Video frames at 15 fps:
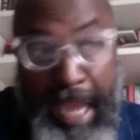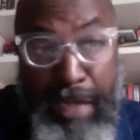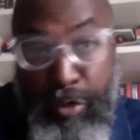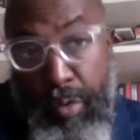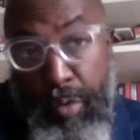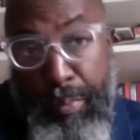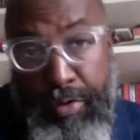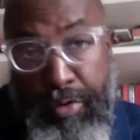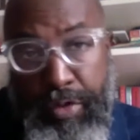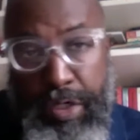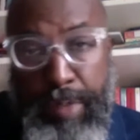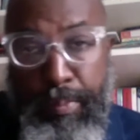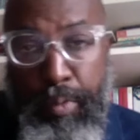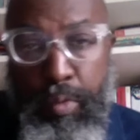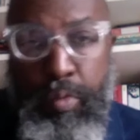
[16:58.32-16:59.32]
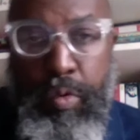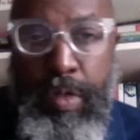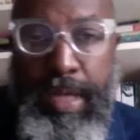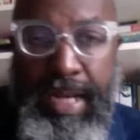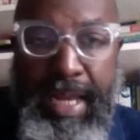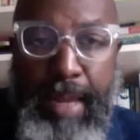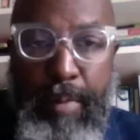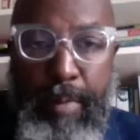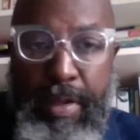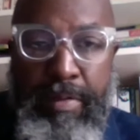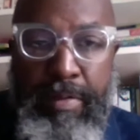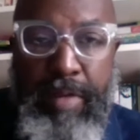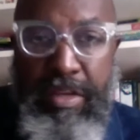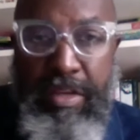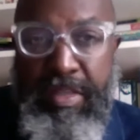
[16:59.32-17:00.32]
do appreciate poetry like that, but
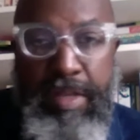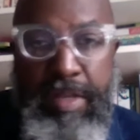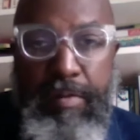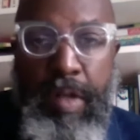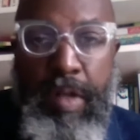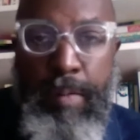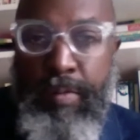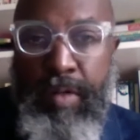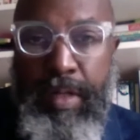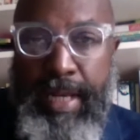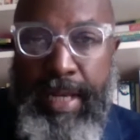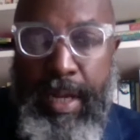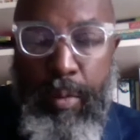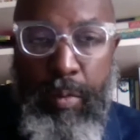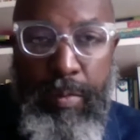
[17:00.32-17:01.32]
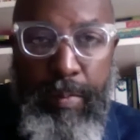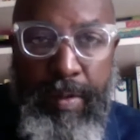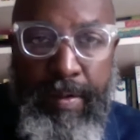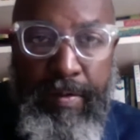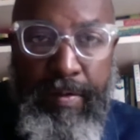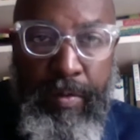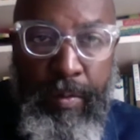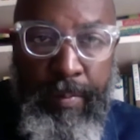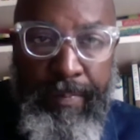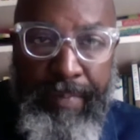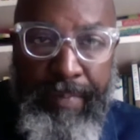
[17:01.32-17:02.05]
it just never comes out like that with me. So,